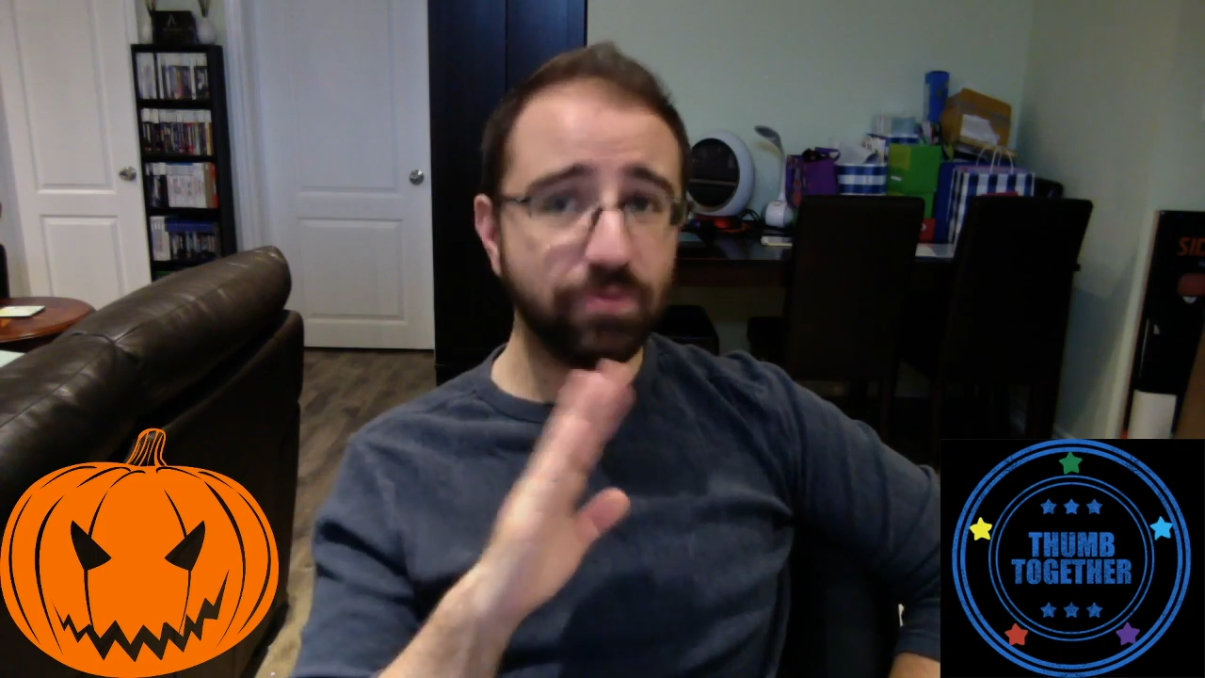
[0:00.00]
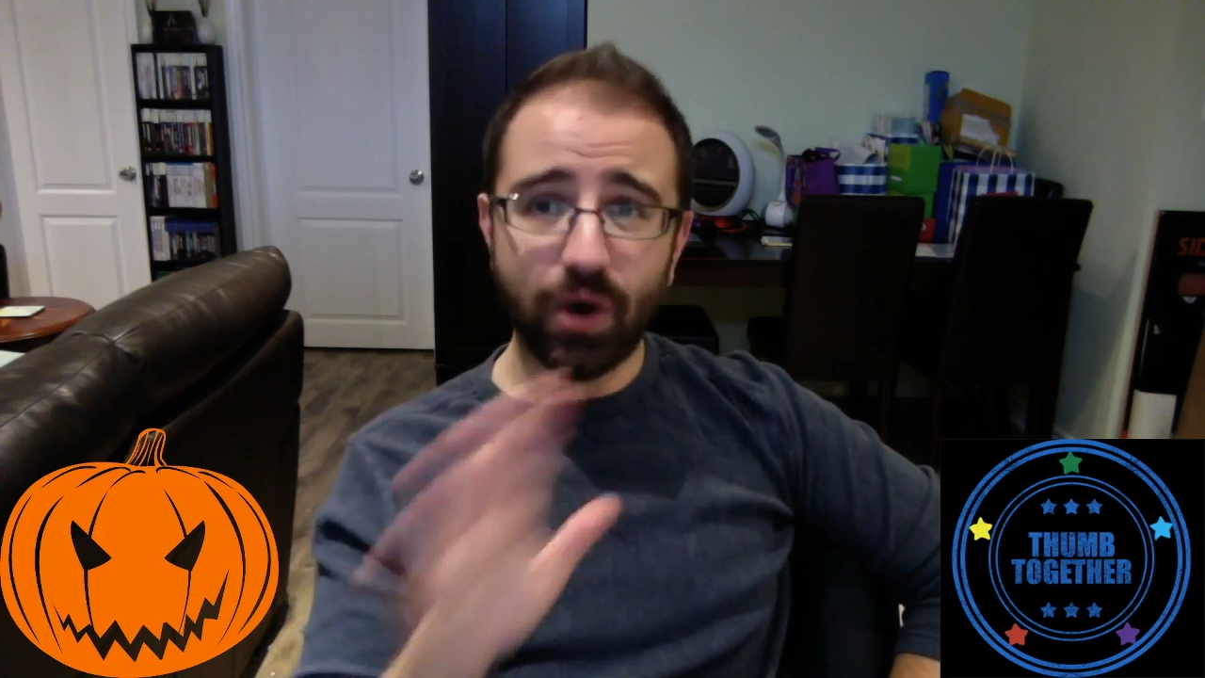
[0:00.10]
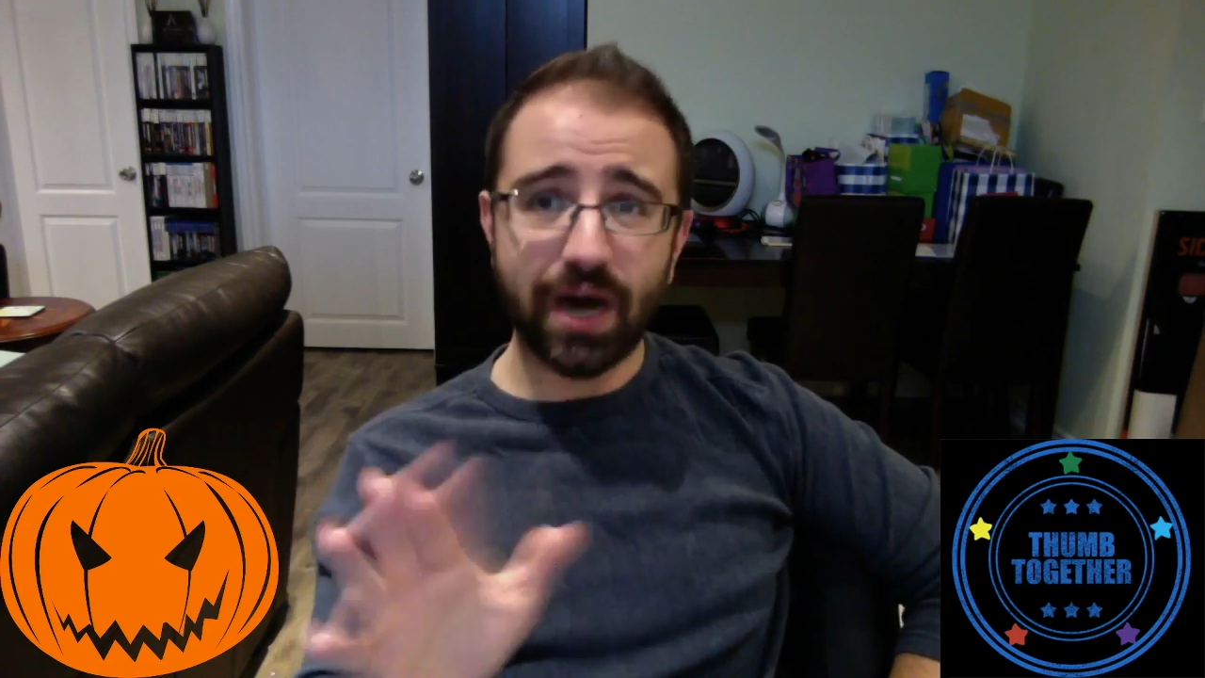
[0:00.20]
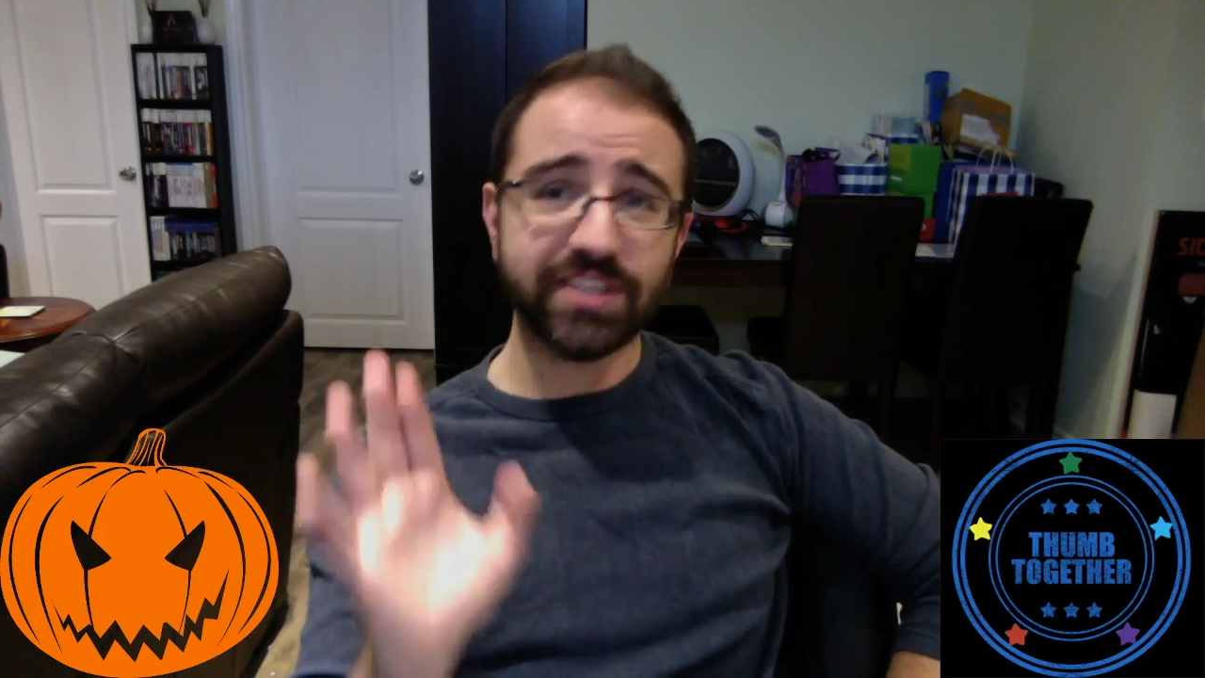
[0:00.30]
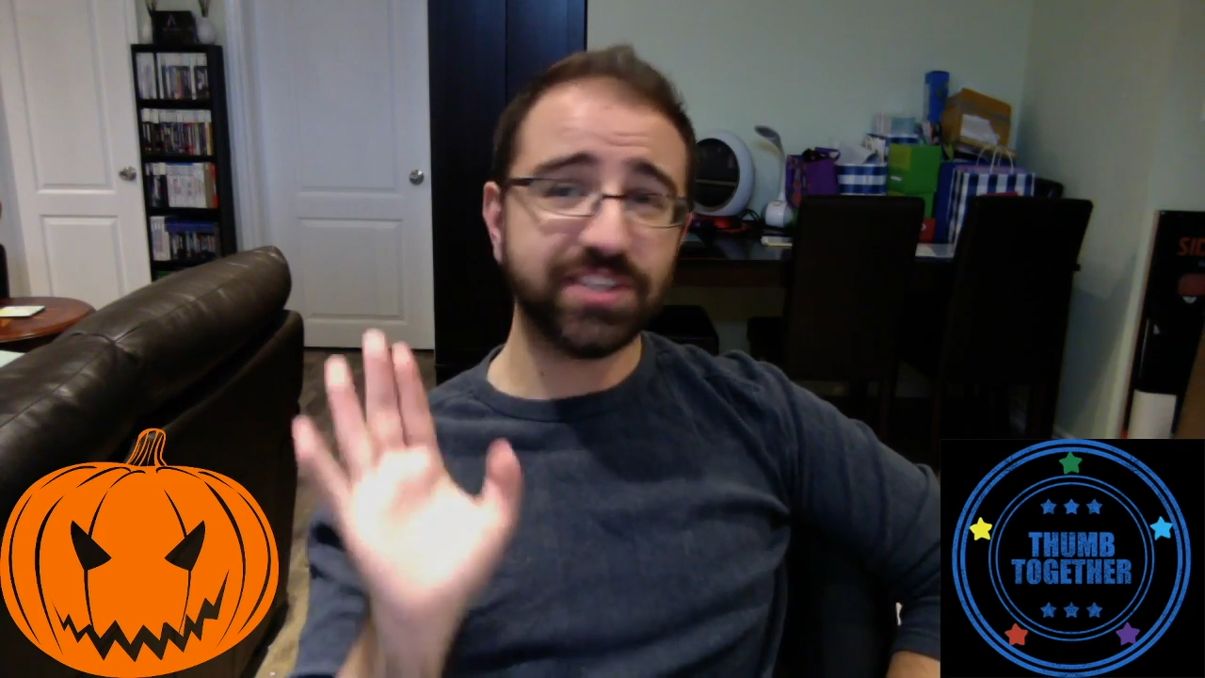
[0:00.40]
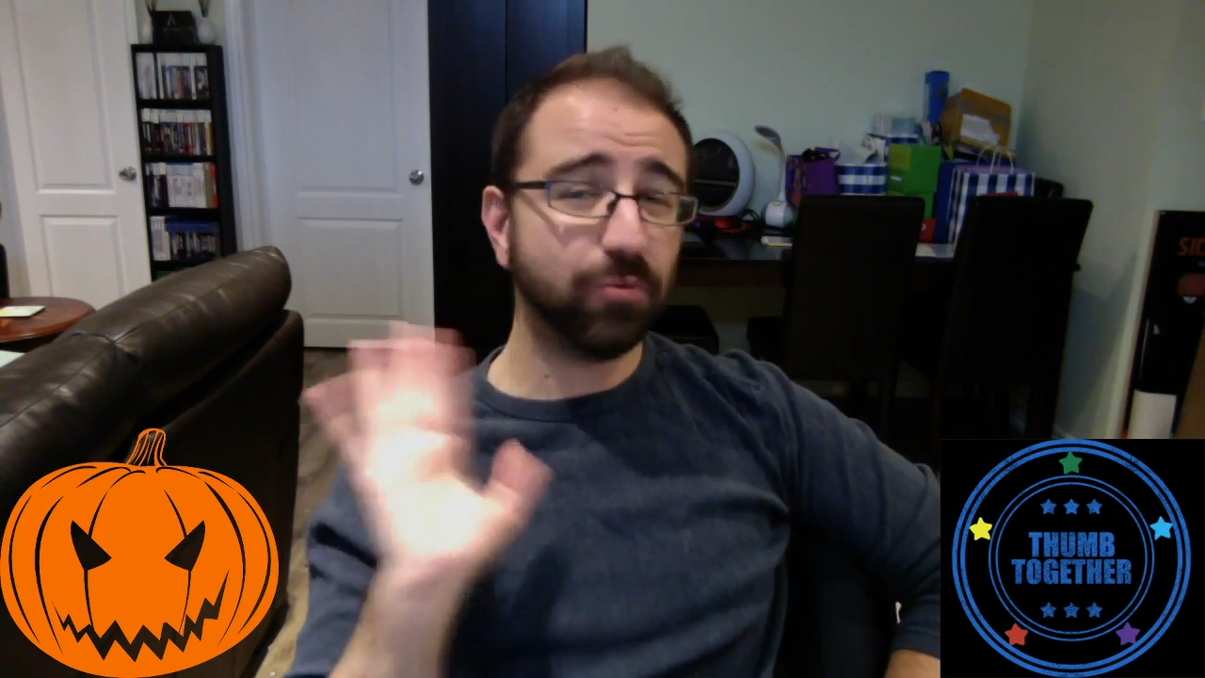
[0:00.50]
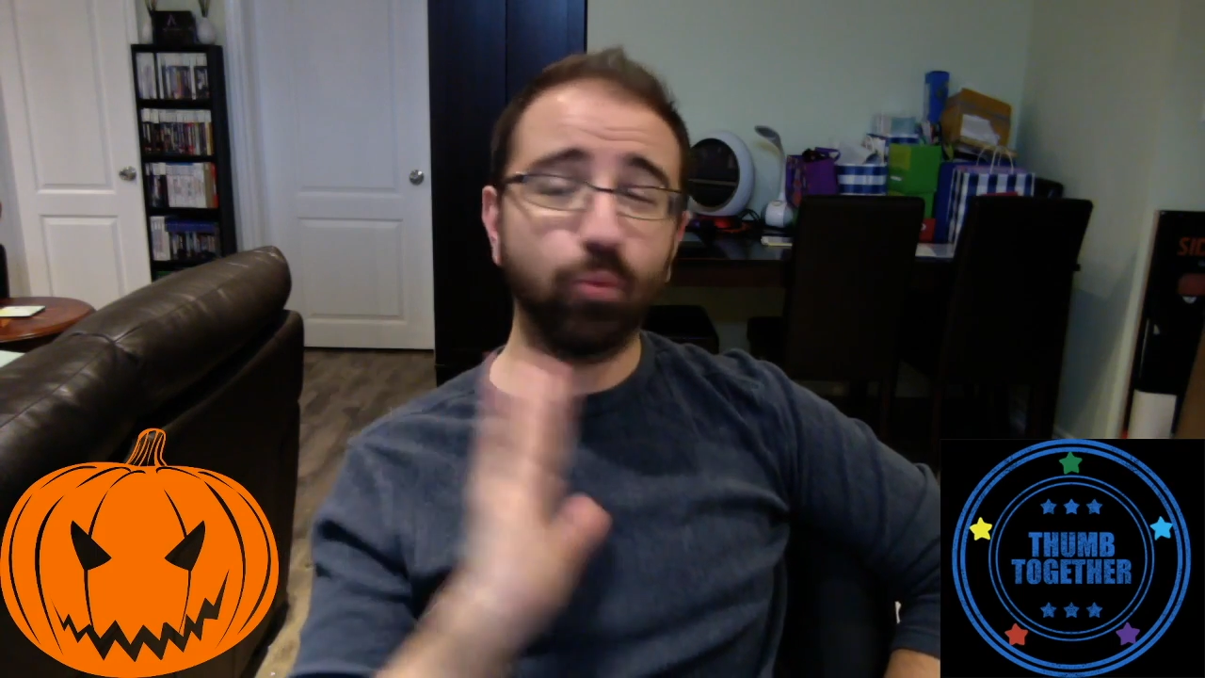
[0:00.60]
watch